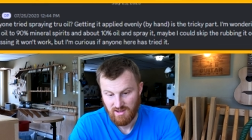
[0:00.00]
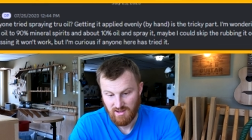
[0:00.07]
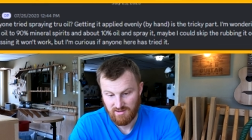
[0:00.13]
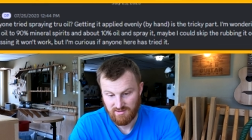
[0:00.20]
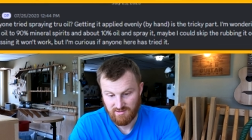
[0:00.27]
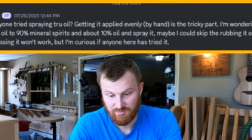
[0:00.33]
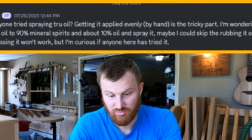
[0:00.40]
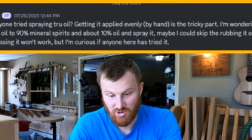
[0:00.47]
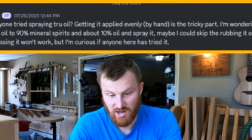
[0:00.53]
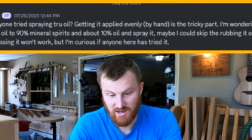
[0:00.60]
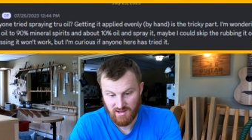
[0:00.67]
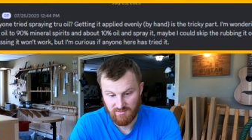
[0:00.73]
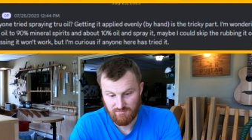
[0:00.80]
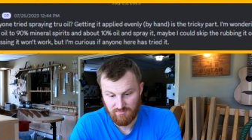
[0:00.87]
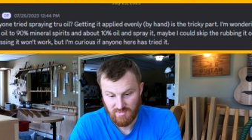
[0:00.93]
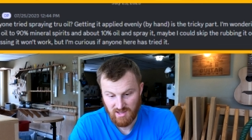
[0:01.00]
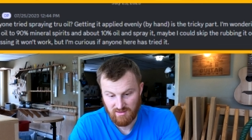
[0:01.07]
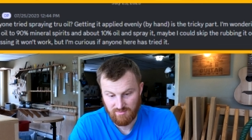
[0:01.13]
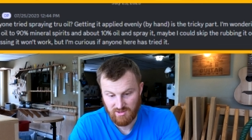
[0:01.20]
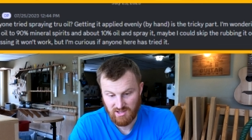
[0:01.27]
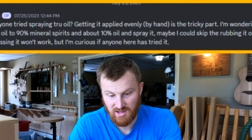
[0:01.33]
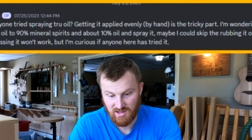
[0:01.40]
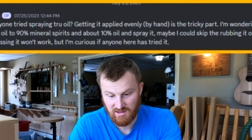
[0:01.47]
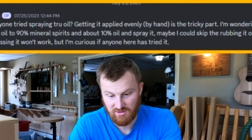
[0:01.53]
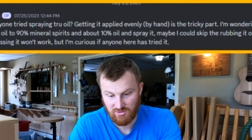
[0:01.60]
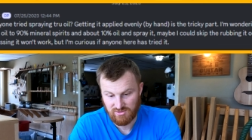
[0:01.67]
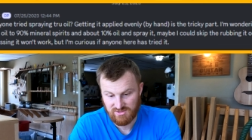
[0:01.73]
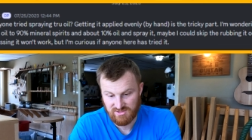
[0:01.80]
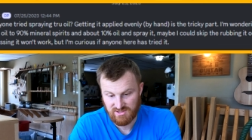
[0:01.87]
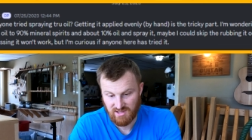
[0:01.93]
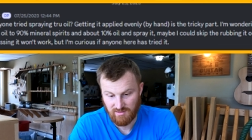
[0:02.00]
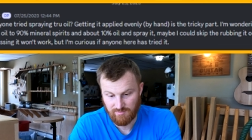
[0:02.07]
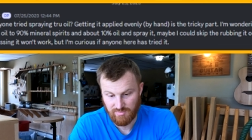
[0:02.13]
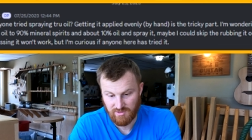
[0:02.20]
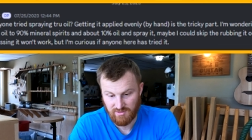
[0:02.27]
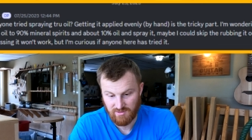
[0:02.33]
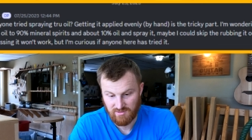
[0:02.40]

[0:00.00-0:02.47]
and spray it, maybe I could skip